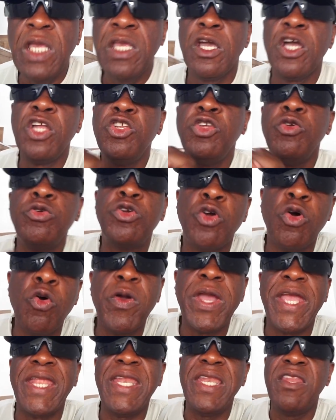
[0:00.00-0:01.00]
and you go
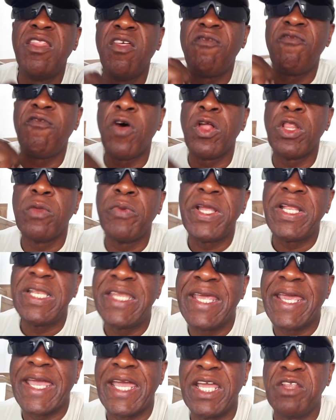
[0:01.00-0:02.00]
in the following
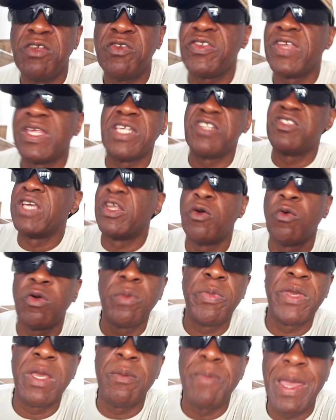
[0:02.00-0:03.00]
day and you say, listen, I don't want
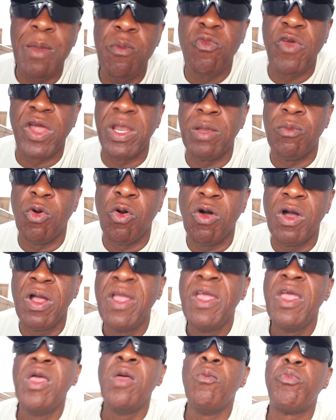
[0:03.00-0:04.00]
to be a member anymore,
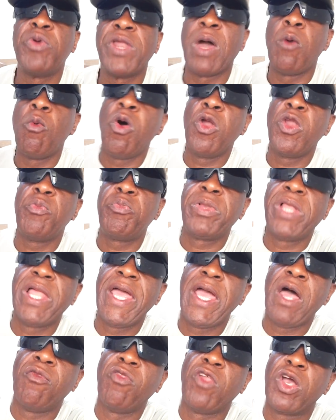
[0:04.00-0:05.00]
but I want to
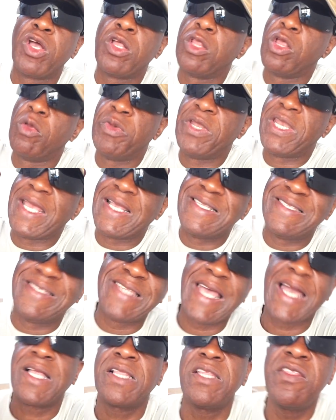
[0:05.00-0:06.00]
play on the club in
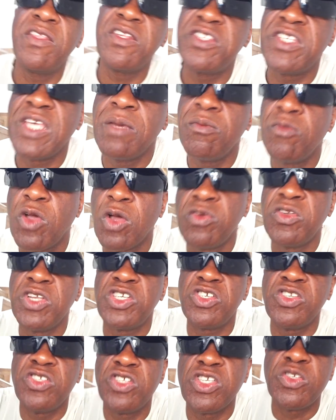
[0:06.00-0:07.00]
exactly the same
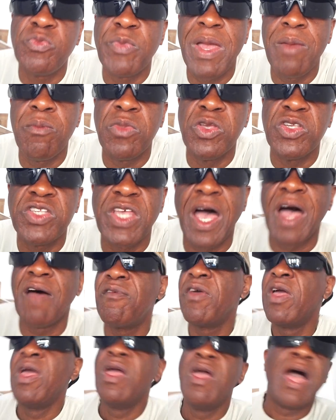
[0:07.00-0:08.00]
conditions as members
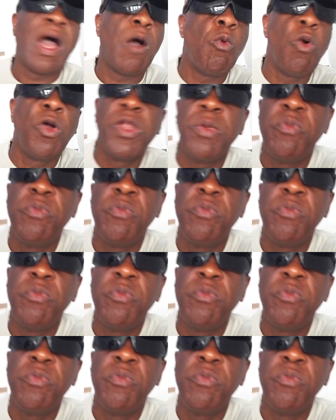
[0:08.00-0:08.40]
have. I want to